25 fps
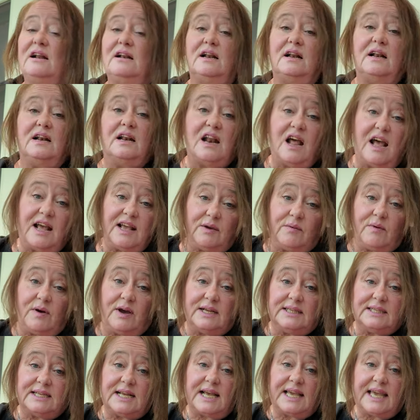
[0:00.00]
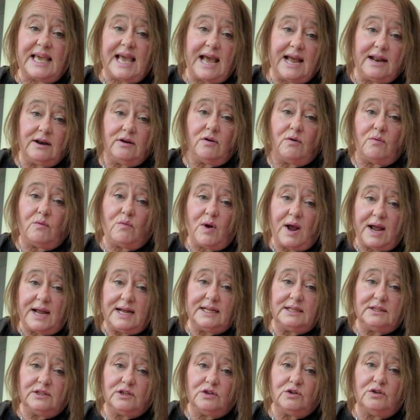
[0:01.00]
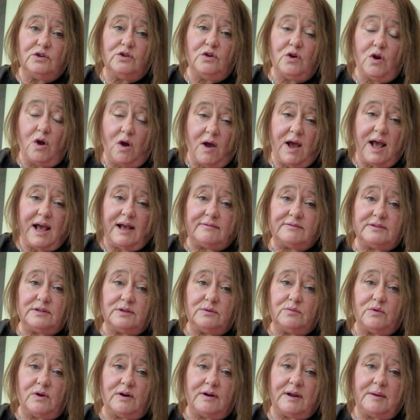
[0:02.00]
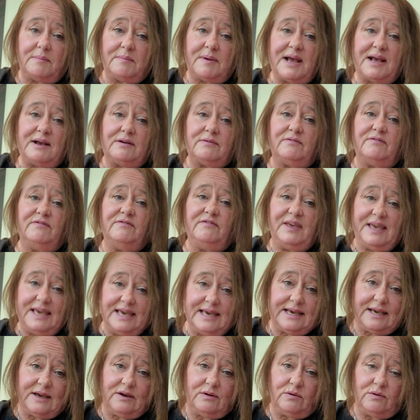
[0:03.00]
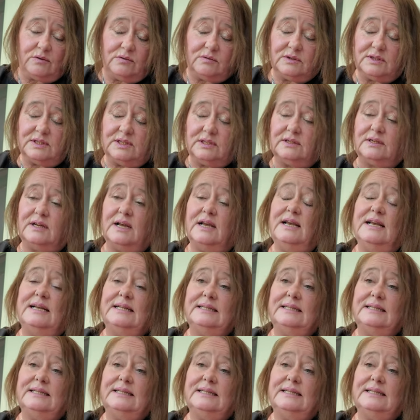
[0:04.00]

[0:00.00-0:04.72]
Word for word: Likewise, I cannot wait to not have to worry about vehicles and